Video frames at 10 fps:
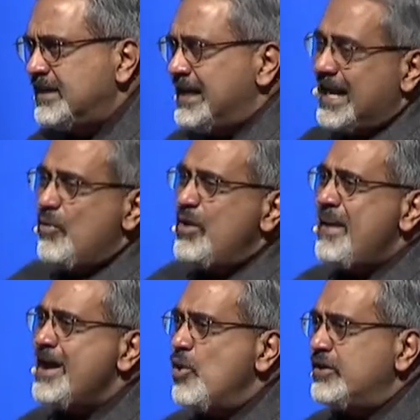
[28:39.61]
Now, in
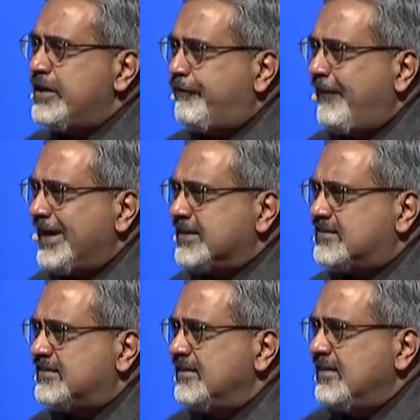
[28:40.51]
my own
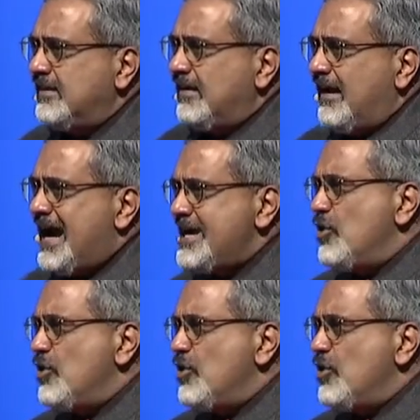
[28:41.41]
defense, I